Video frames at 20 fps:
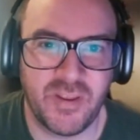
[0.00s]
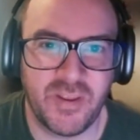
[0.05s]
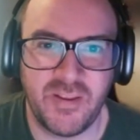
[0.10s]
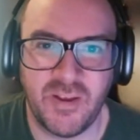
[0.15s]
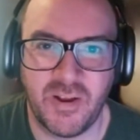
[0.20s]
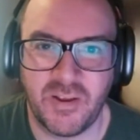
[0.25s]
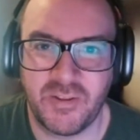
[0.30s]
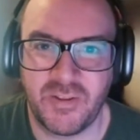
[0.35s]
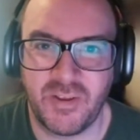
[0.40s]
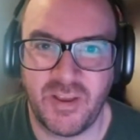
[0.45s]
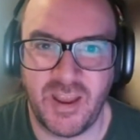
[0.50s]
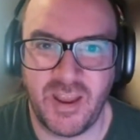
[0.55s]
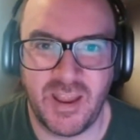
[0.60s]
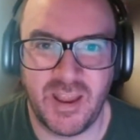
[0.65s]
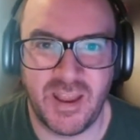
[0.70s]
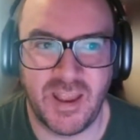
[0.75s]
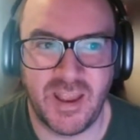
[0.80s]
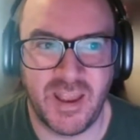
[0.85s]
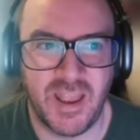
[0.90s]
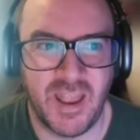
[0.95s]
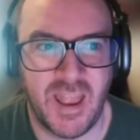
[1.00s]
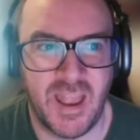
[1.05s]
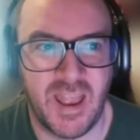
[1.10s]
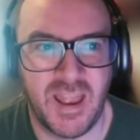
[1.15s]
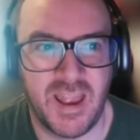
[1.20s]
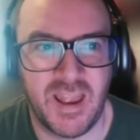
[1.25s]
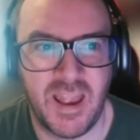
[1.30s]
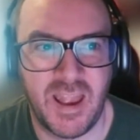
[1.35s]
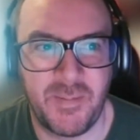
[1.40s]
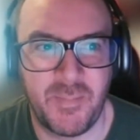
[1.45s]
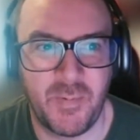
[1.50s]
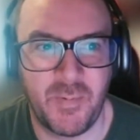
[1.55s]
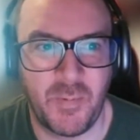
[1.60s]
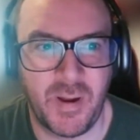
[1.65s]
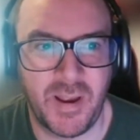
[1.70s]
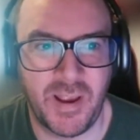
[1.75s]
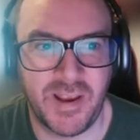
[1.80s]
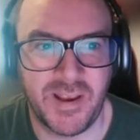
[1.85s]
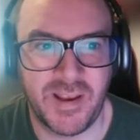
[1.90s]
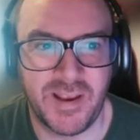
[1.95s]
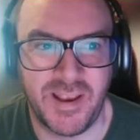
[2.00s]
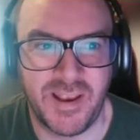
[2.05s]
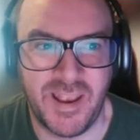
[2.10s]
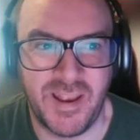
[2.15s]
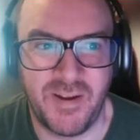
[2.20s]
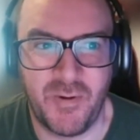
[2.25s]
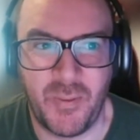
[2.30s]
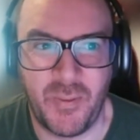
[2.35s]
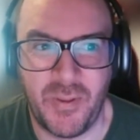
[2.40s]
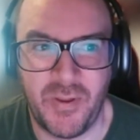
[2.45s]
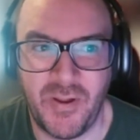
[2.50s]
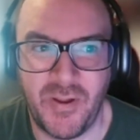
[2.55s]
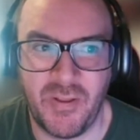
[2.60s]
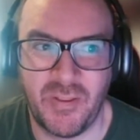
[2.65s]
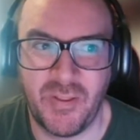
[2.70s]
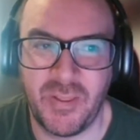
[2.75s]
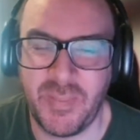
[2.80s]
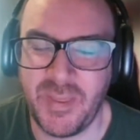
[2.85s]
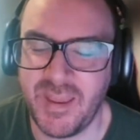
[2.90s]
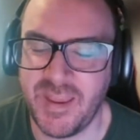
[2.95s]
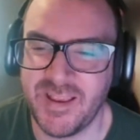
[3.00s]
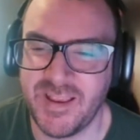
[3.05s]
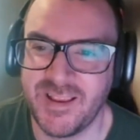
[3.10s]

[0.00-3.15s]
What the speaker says: not. I'm away on holiday,